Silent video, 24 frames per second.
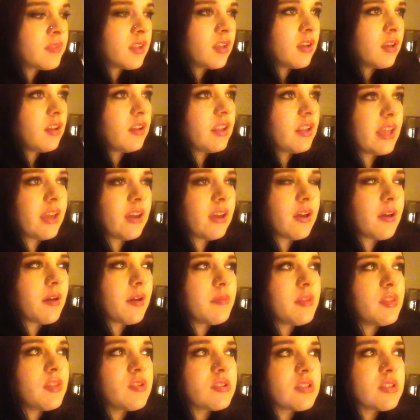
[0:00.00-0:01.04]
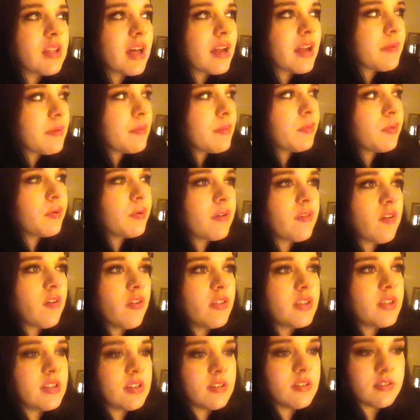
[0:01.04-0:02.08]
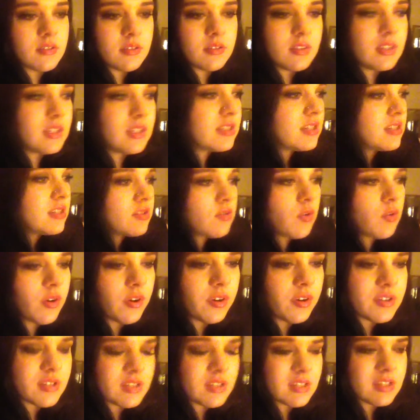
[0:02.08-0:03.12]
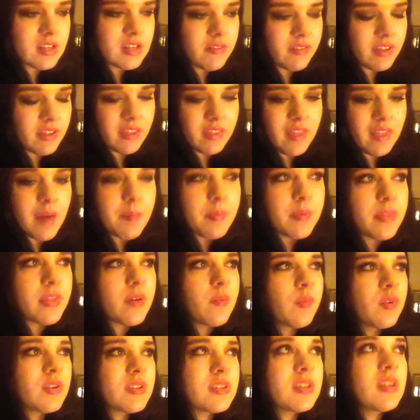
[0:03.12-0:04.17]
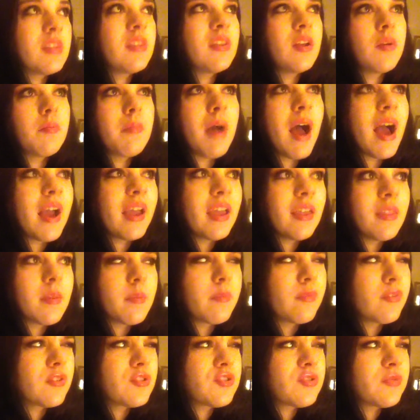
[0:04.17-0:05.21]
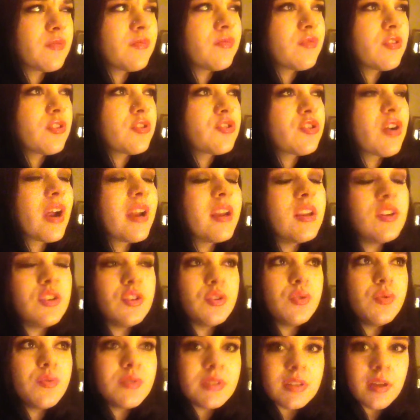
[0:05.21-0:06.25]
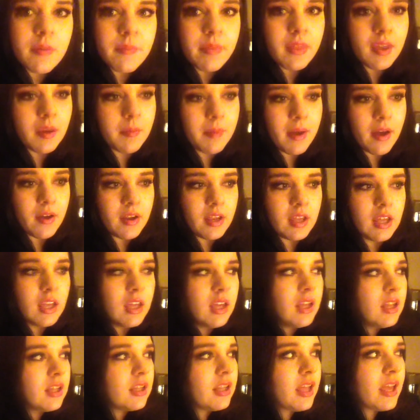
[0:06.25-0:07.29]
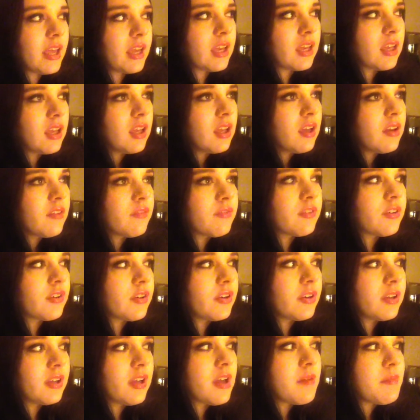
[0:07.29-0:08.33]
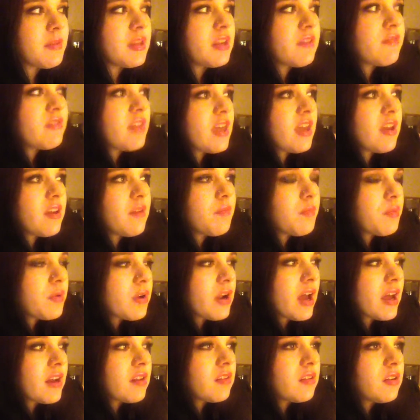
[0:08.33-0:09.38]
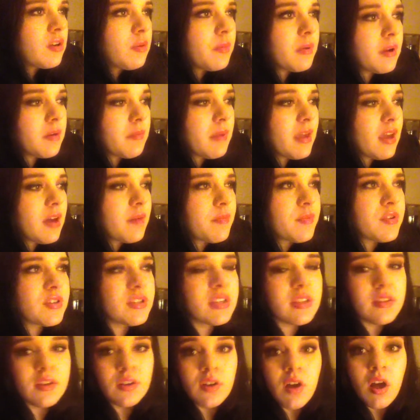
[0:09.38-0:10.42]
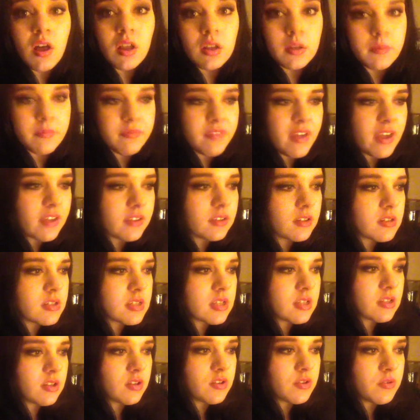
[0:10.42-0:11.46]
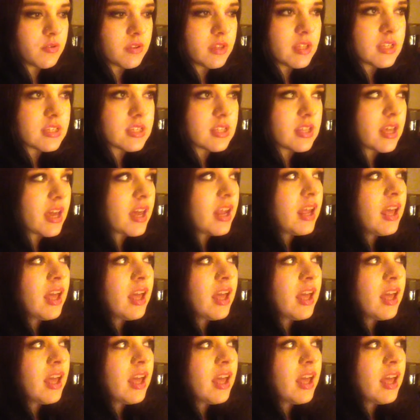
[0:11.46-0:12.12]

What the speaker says: like, I mean, there's a lot of people who have all these disorders and stuff like that, but then we're sitting there mocking them for trying to do something about it. Like, if they put on a little bit of makeup, they're sitting there calling them fake, they're sitting there doing this and that.